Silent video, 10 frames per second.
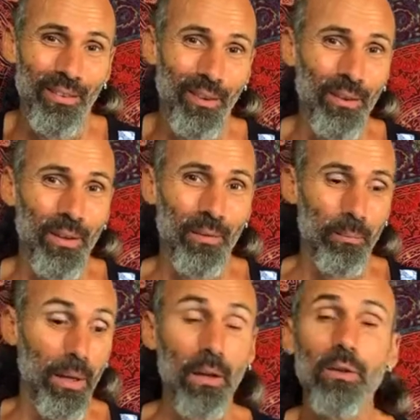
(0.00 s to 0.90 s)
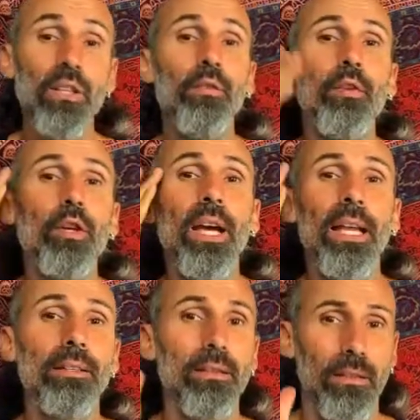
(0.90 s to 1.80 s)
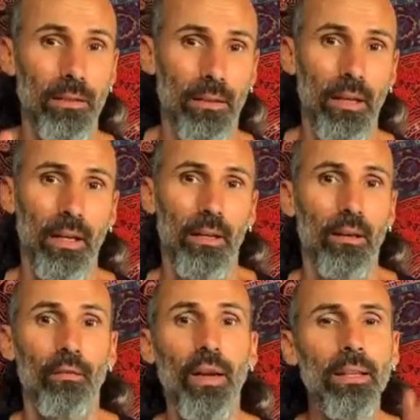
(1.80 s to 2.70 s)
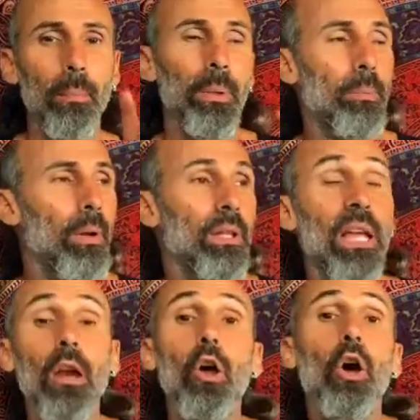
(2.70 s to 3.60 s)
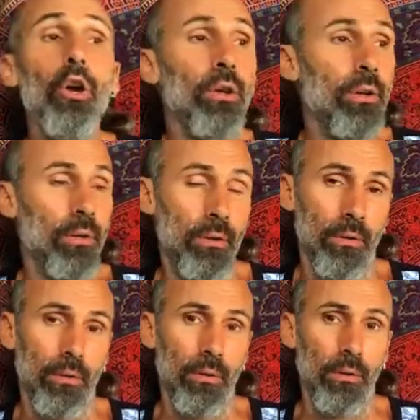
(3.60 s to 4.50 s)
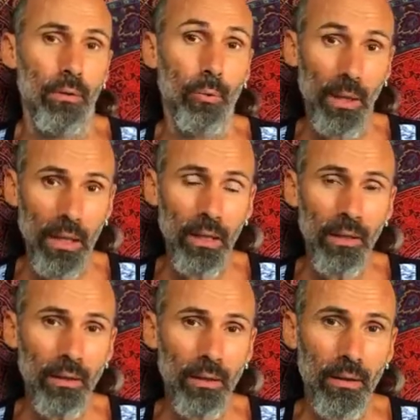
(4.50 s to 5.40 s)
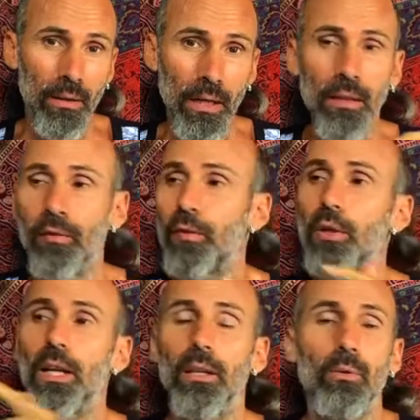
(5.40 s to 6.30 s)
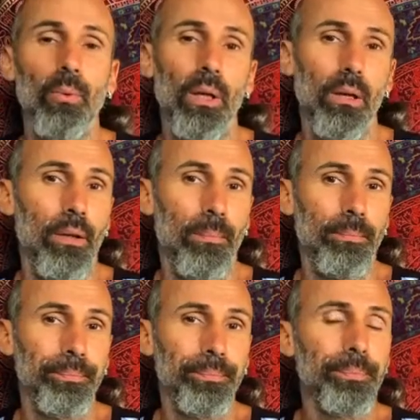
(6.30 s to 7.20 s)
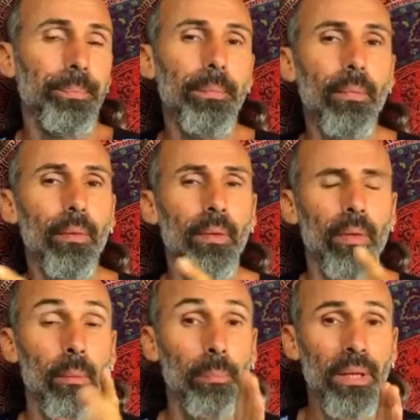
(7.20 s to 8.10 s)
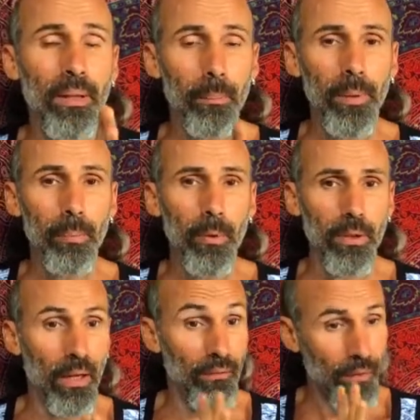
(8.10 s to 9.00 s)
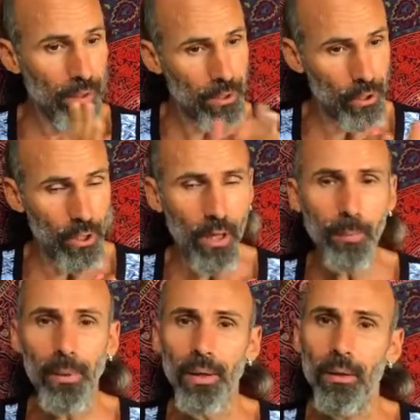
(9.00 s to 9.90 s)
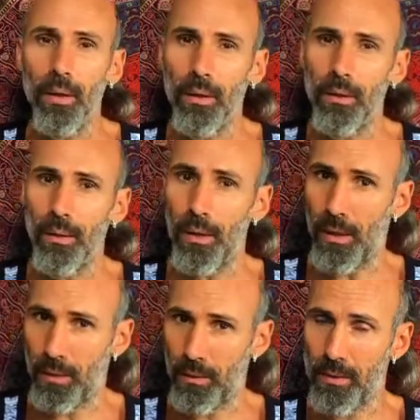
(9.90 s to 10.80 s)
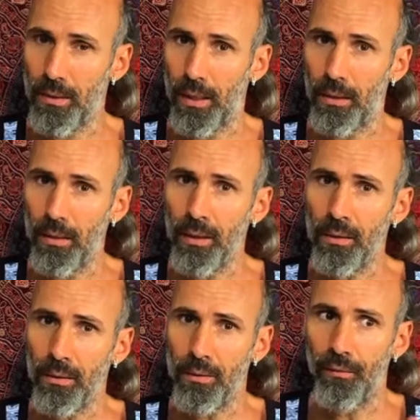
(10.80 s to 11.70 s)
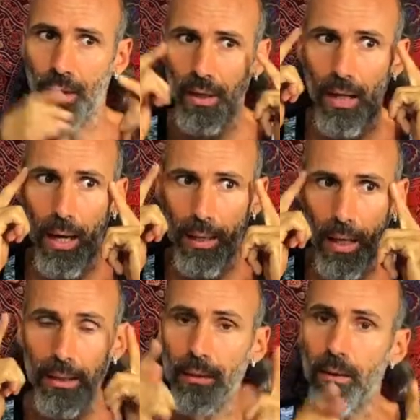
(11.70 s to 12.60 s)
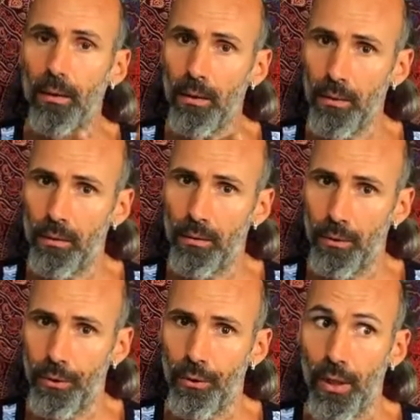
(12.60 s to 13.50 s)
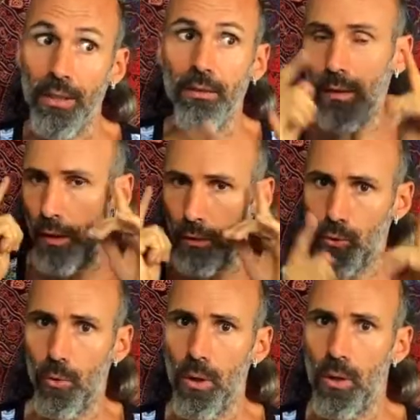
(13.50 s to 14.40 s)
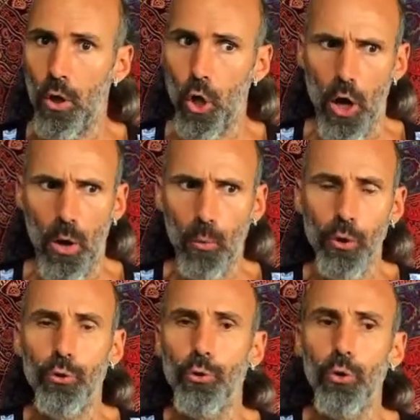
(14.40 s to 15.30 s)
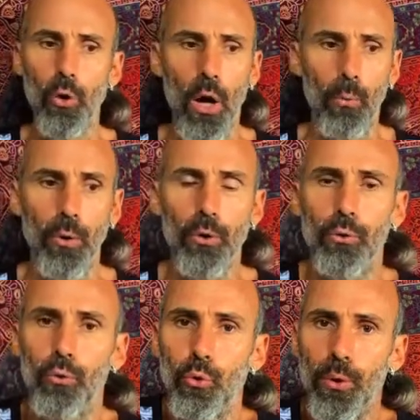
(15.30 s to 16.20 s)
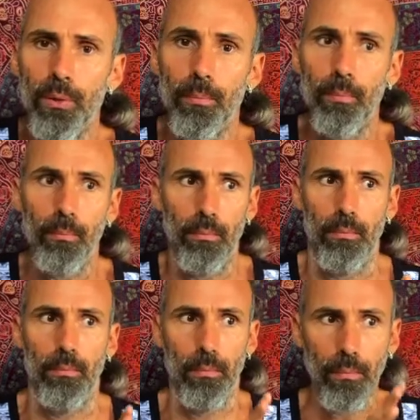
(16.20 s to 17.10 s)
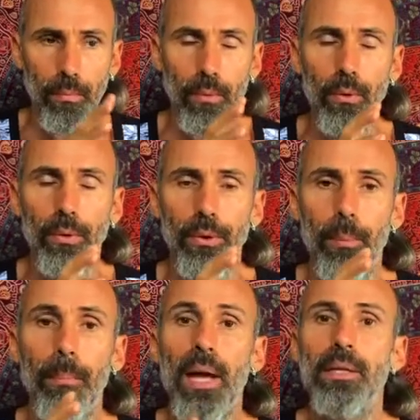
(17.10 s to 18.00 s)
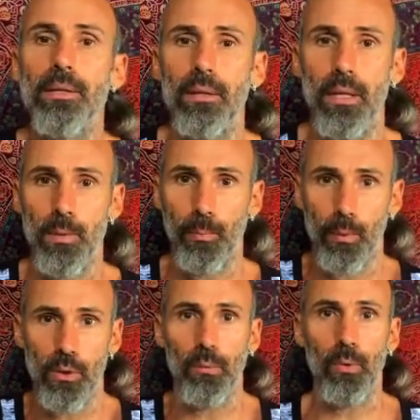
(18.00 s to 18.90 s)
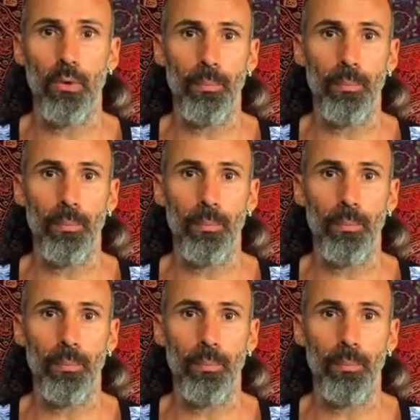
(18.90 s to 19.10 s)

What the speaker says: know, because they forget. Vata people, they learn quickly and they forget quickly. Pitta people, they are very sharp in their understanding, very analytical, you know, intellectual. I want to know, I want to do it the best as possible.